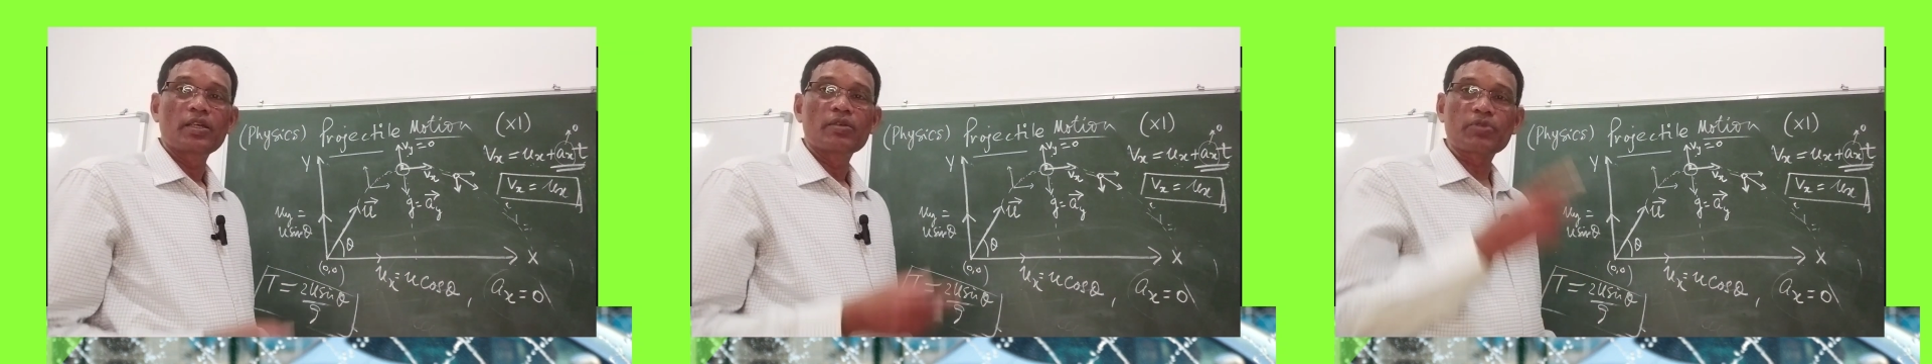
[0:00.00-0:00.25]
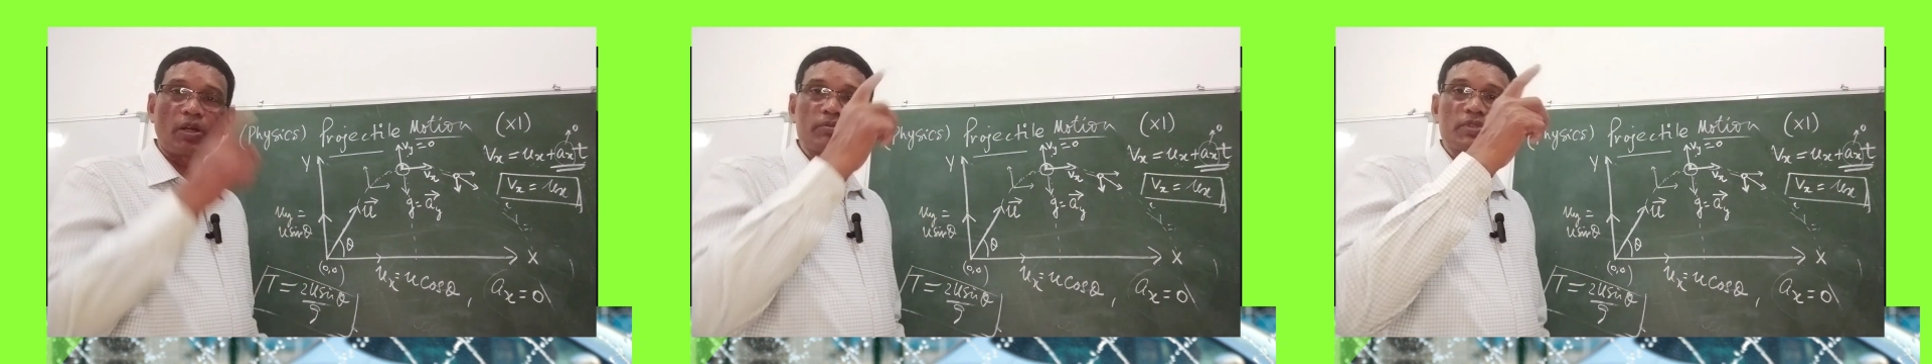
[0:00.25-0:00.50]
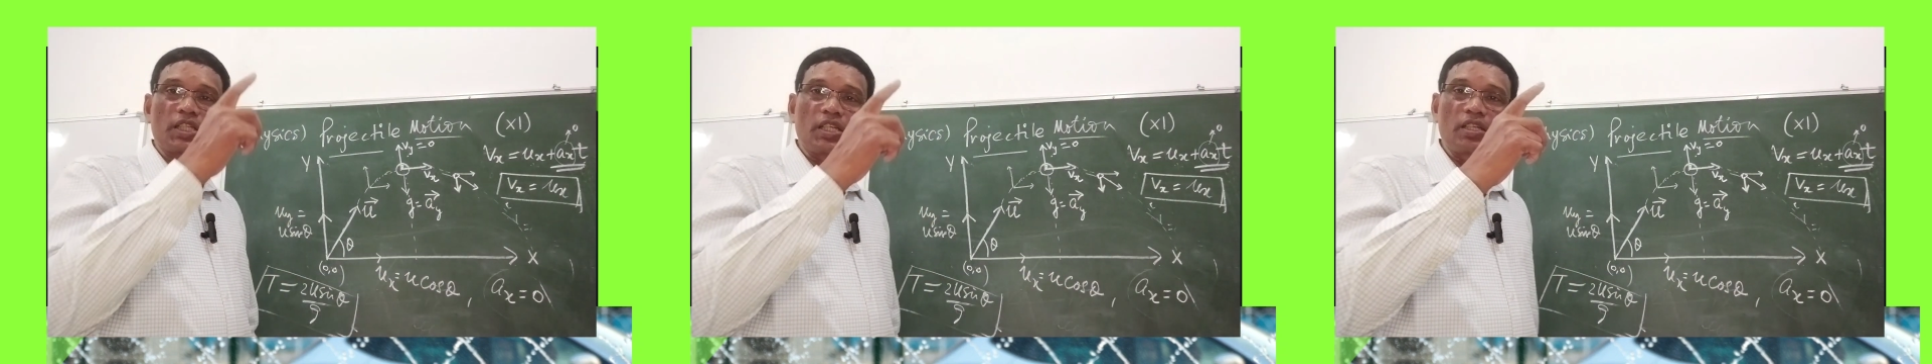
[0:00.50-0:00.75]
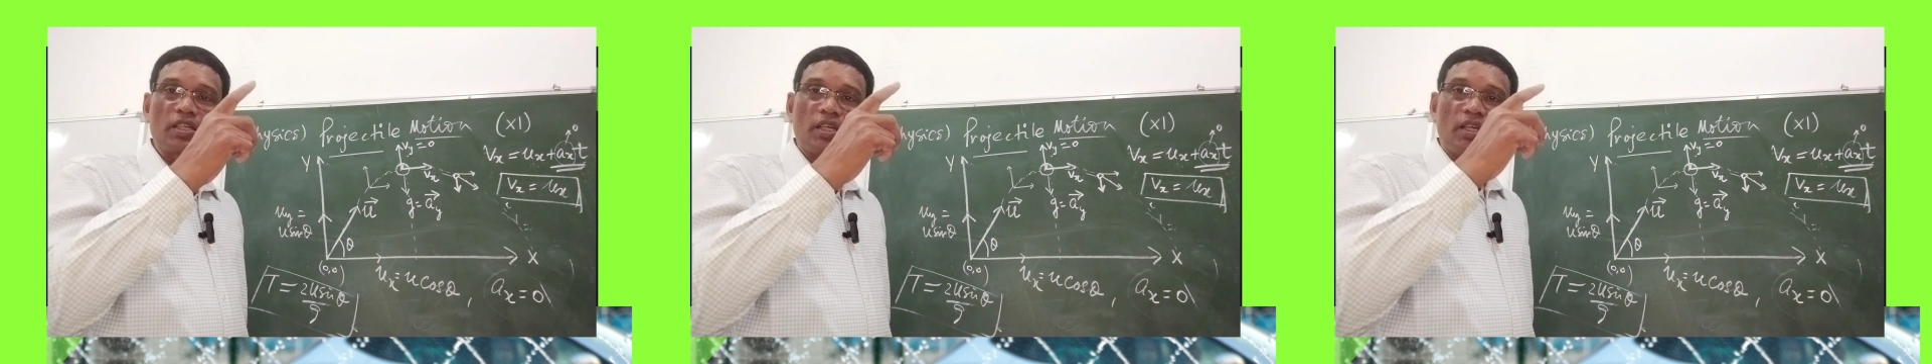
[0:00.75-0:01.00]
from
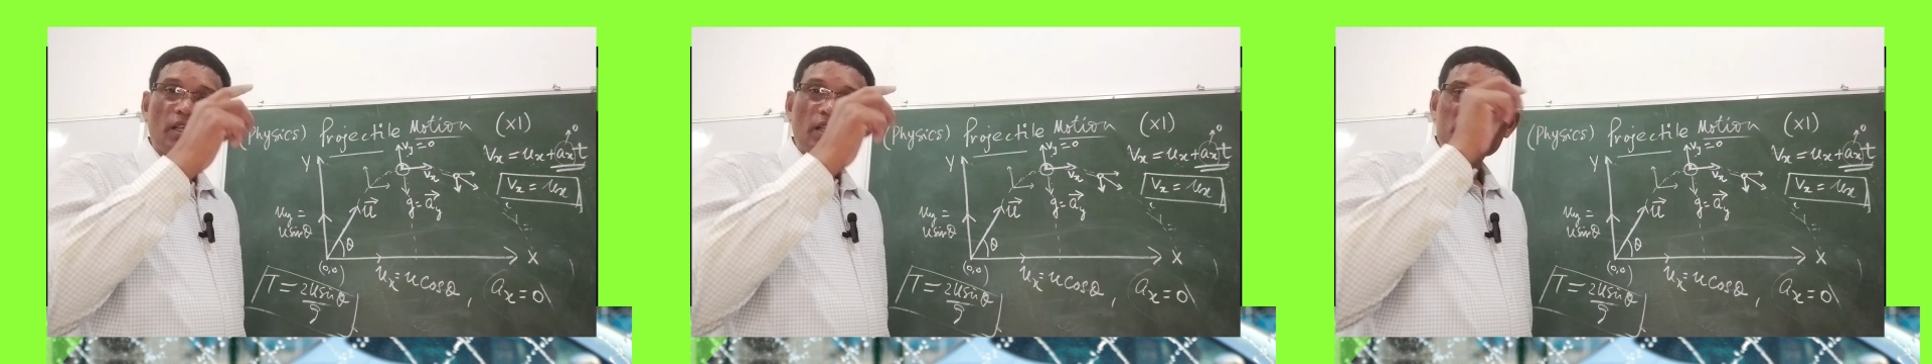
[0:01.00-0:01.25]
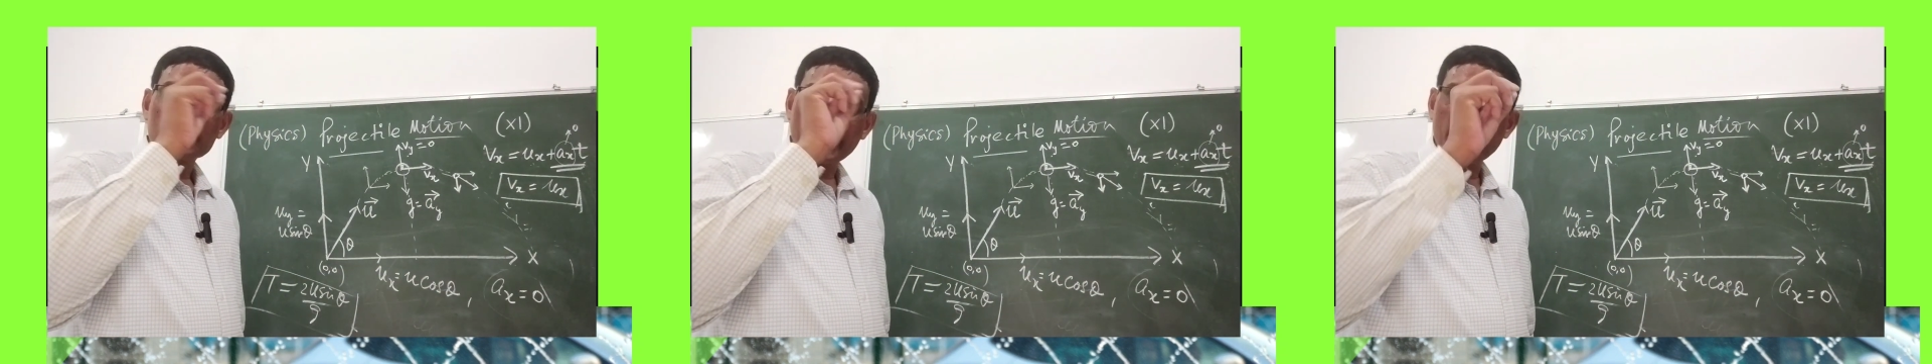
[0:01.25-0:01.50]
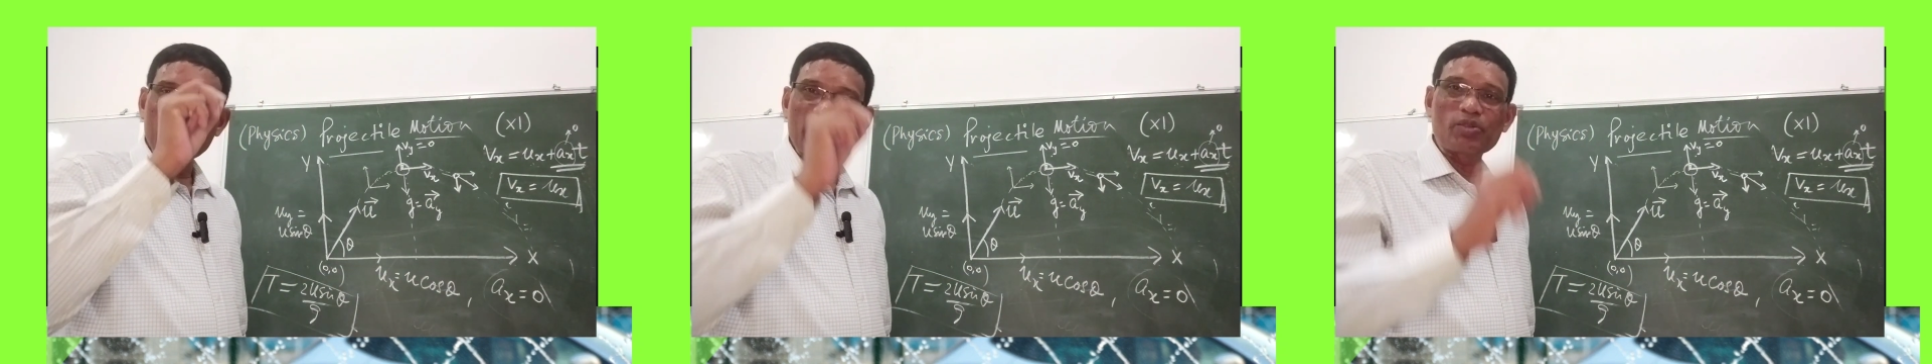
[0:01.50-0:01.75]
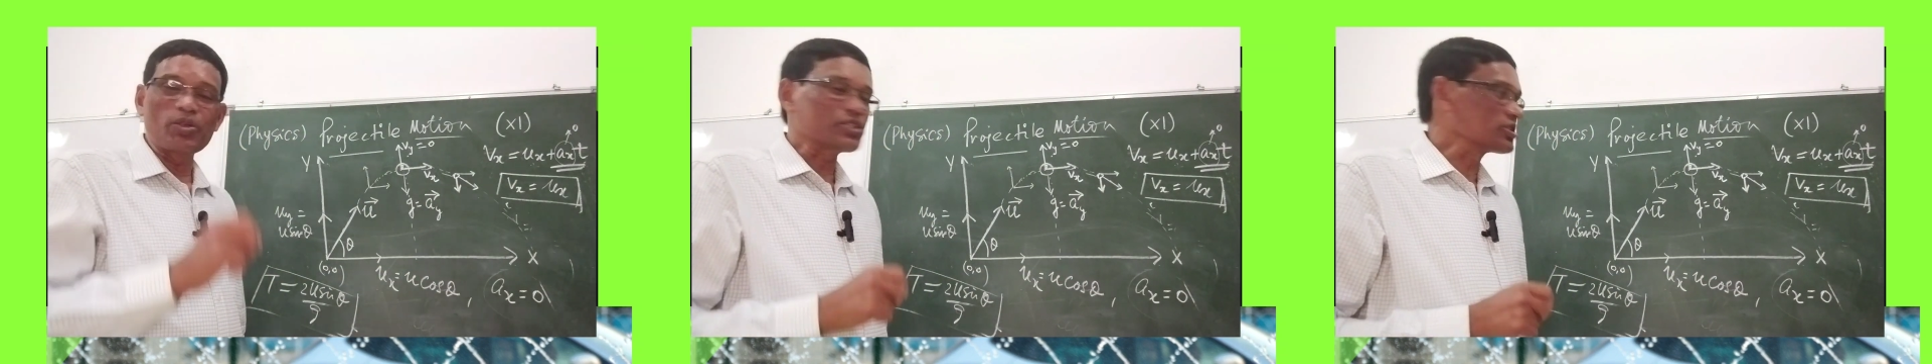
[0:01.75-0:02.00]
the second
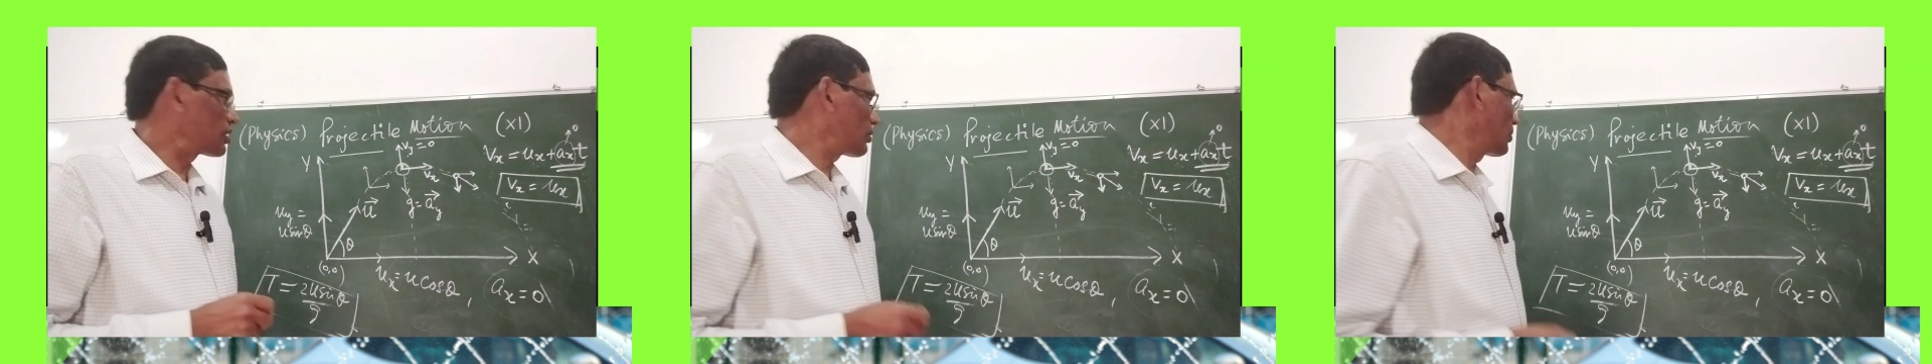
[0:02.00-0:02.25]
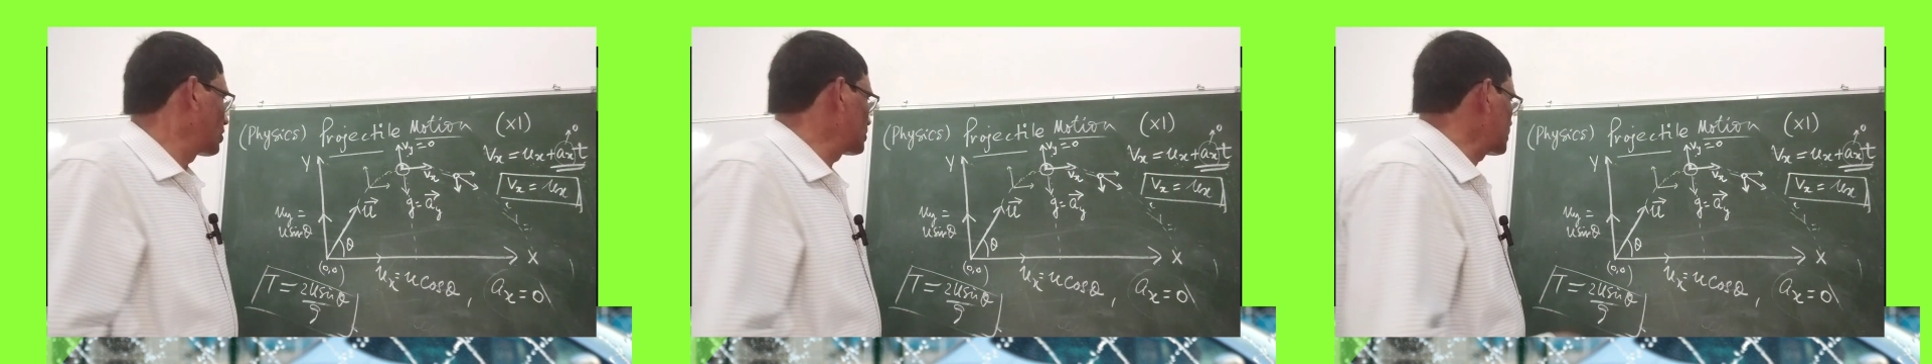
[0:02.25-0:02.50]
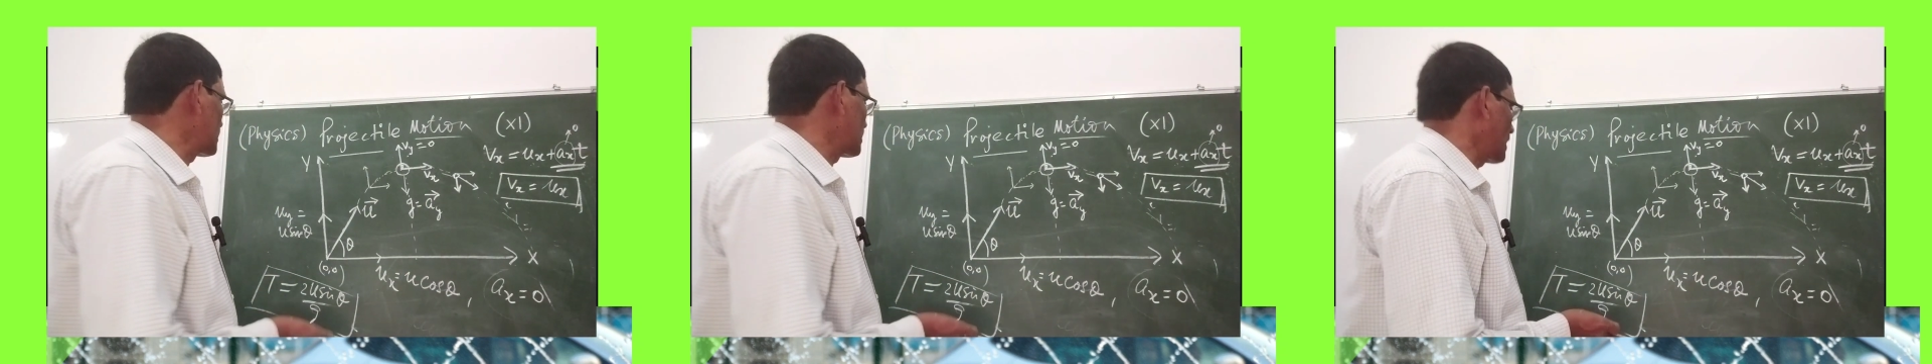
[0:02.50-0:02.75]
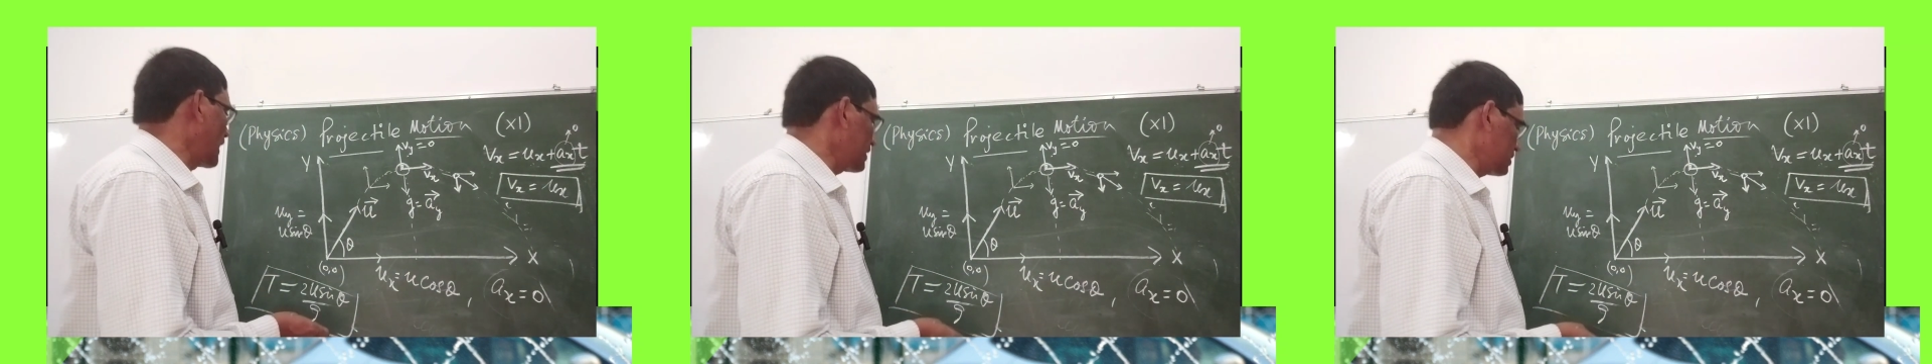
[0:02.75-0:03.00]
equation of
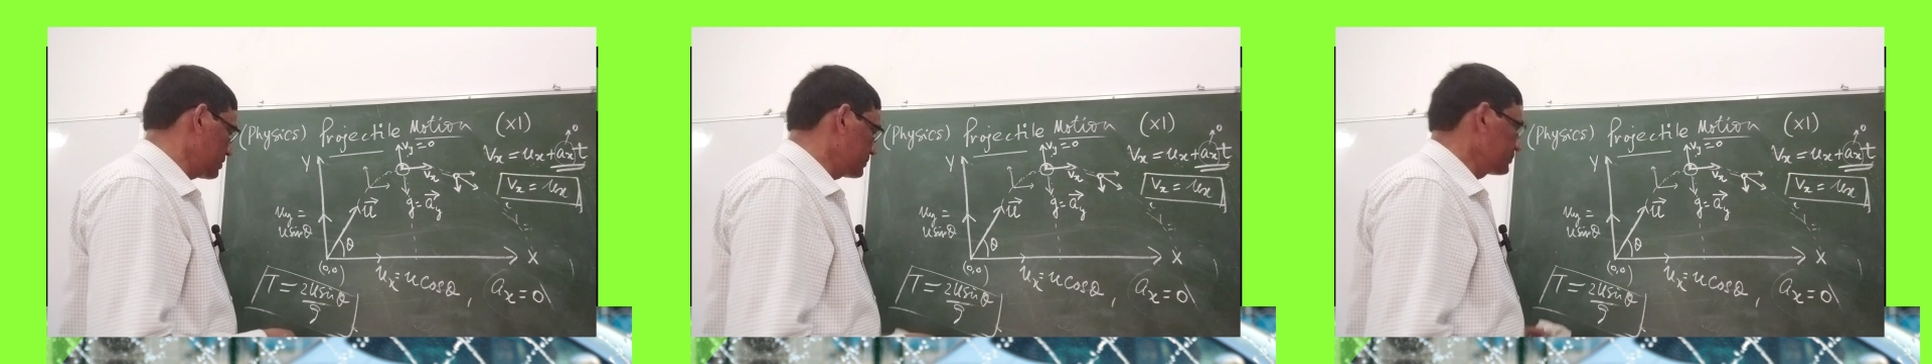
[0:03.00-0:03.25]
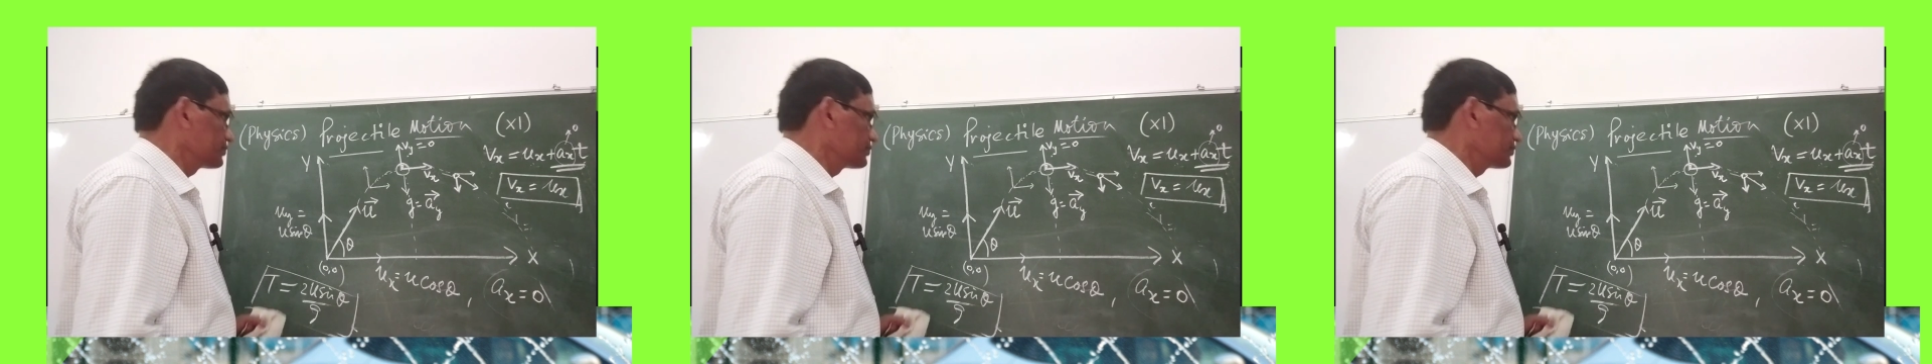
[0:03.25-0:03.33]
motion, like